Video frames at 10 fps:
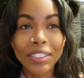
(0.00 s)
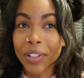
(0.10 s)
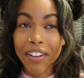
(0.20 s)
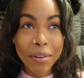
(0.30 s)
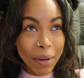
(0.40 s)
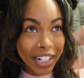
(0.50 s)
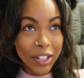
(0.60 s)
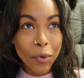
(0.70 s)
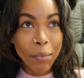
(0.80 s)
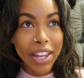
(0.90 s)
That's what
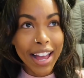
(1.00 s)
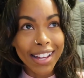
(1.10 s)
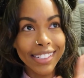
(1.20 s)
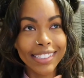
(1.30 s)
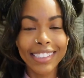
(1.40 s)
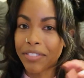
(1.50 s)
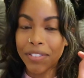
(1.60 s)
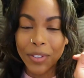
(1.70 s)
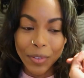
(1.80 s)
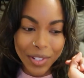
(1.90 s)
everybody knew me as.
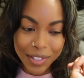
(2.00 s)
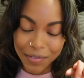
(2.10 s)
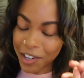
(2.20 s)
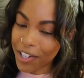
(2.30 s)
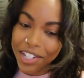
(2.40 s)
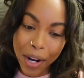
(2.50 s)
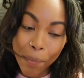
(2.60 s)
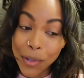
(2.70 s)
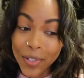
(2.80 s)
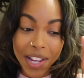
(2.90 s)
If you search
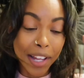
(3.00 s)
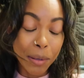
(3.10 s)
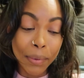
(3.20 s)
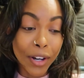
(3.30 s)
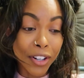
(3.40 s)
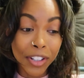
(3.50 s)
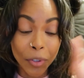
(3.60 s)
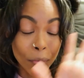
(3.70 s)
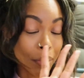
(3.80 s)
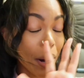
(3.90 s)
up Usagi Pyong,
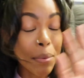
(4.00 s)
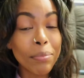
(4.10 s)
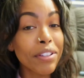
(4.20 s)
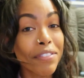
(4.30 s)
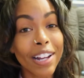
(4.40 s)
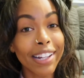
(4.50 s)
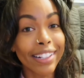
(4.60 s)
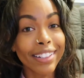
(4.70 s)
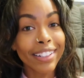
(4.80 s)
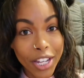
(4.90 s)
you'll probably
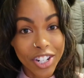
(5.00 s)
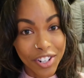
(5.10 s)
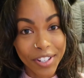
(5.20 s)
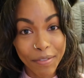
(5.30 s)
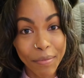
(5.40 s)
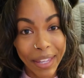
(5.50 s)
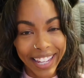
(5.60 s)
find pictures of